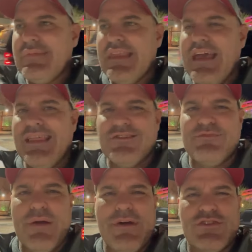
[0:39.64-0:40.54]
and there's
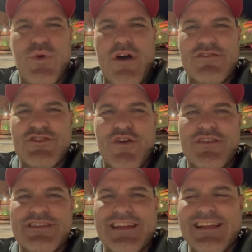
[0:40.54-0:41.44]
probably about 12 or so
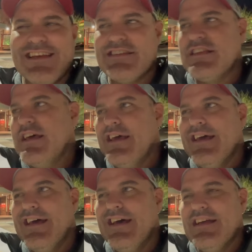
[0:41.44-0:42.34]
of us on the list.
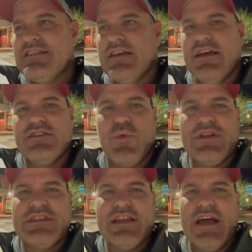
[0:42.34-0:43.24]
Uh, it's, a, it's a
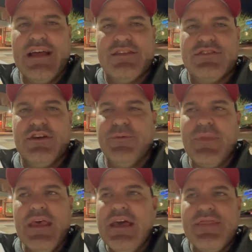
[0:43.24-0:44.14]
Wednesday night, so
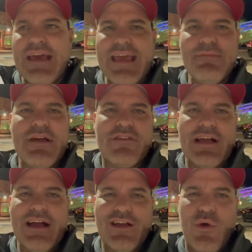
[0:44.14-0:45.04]
that game never
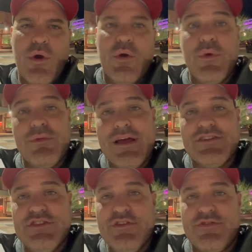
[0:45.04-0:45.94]
got going. We
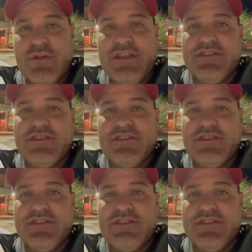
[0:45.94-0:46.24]
played 2-3 to